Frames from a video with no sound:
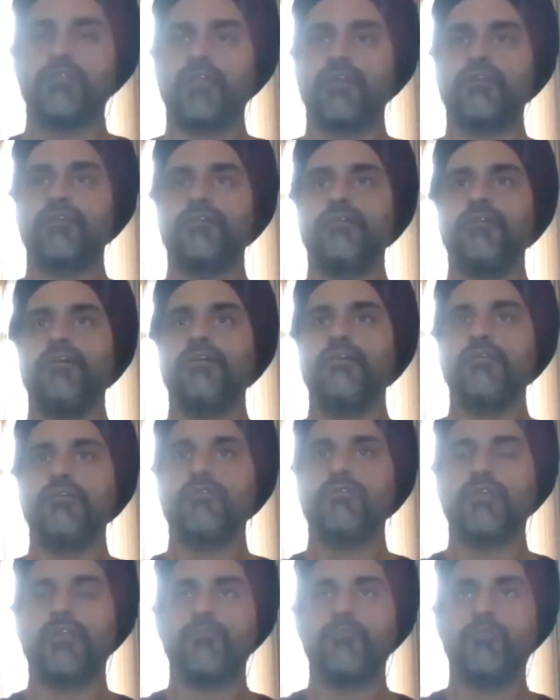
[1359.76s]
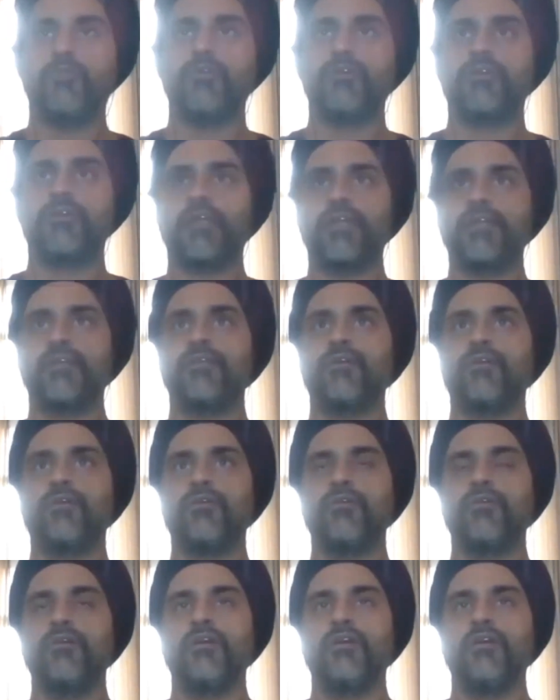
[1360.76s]
like early on at board, right
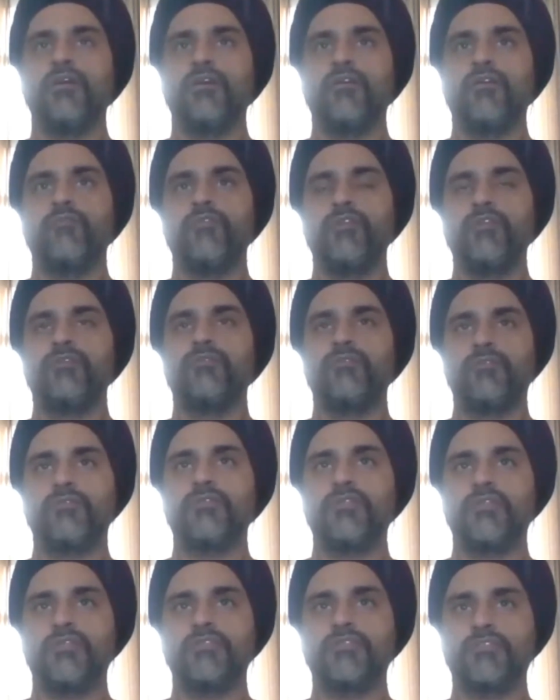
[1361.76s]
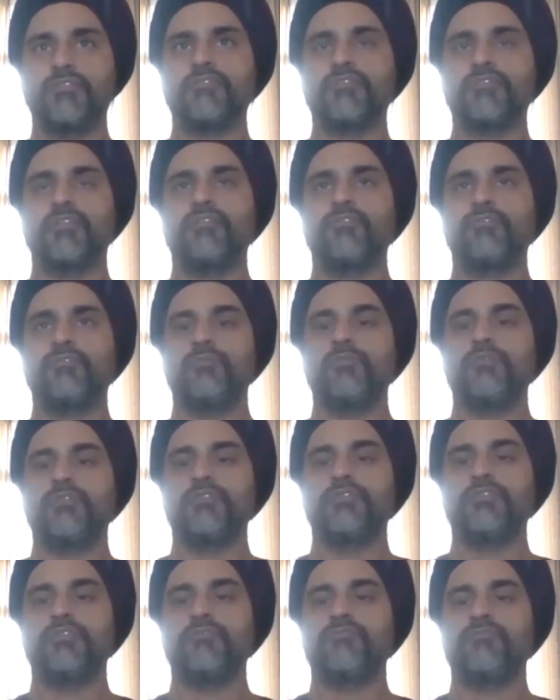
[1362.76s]
now we know there is enough scale to be
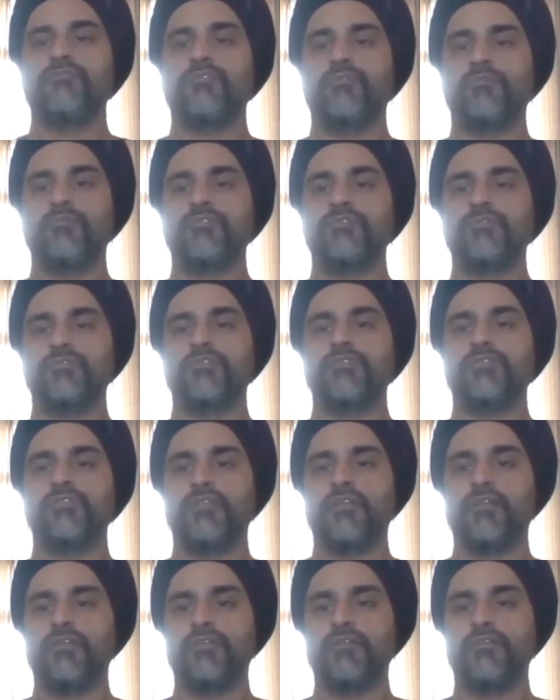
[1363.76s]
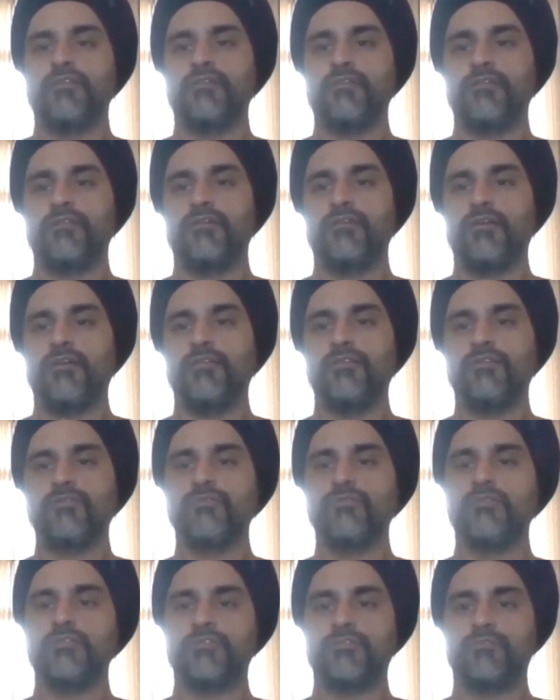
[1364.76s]
achieved from the social and the
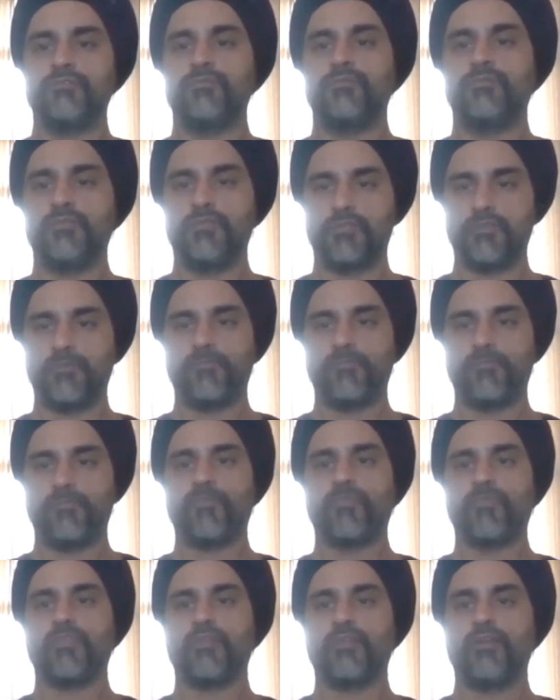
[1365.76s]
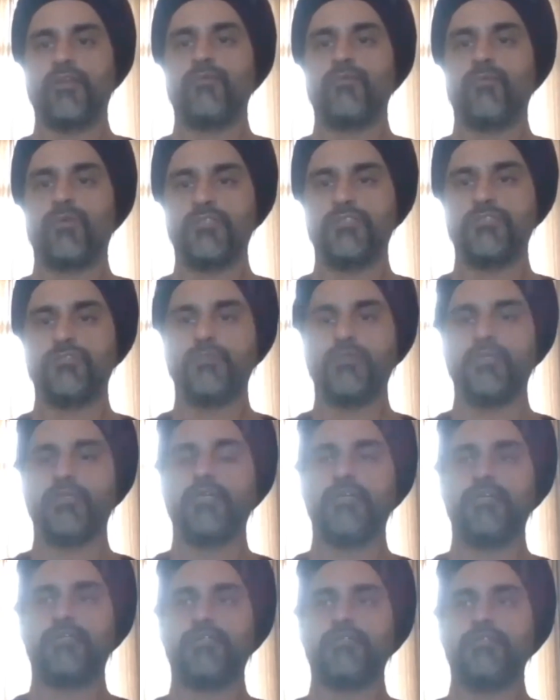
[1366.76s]
Googles of the world, right? Once we
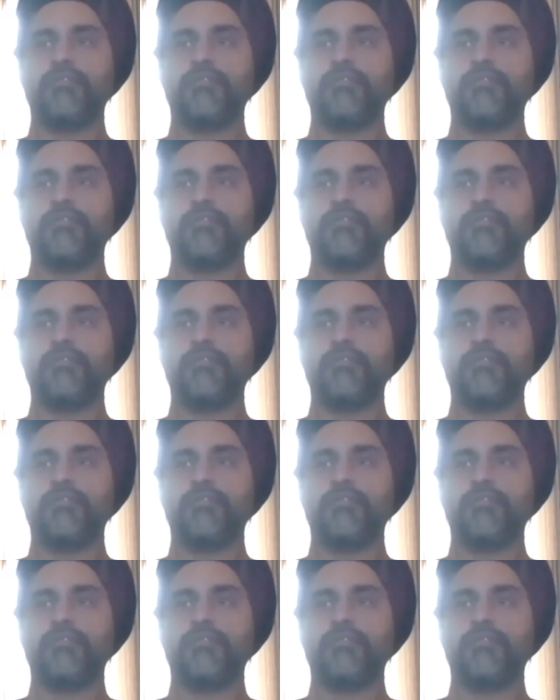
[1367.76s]
hit